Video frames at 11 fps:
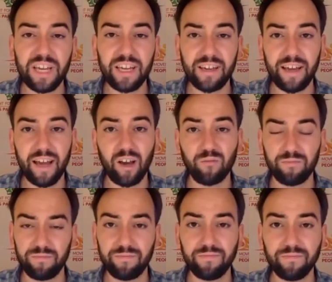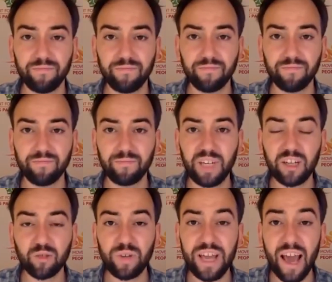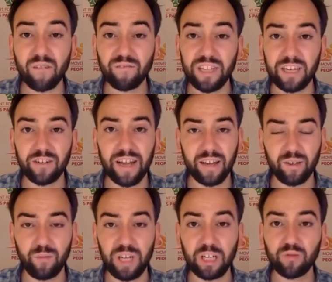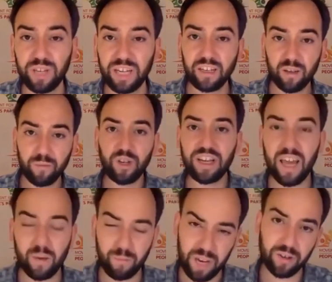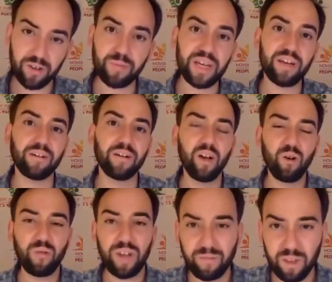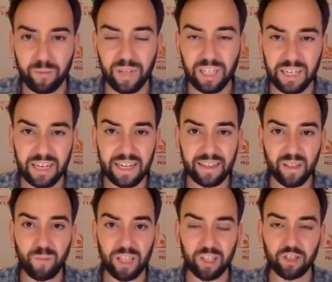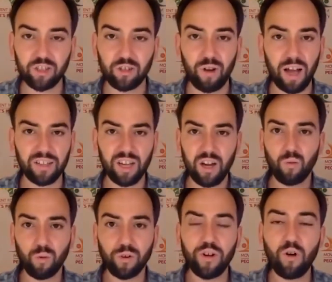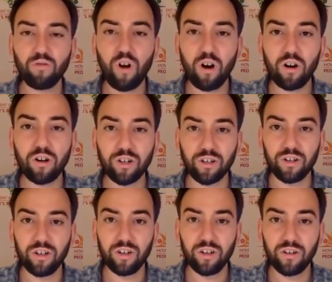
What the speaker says: media now because we have the internet, because we can communicate peer to peer. We have the ability to get the message across. We're no longer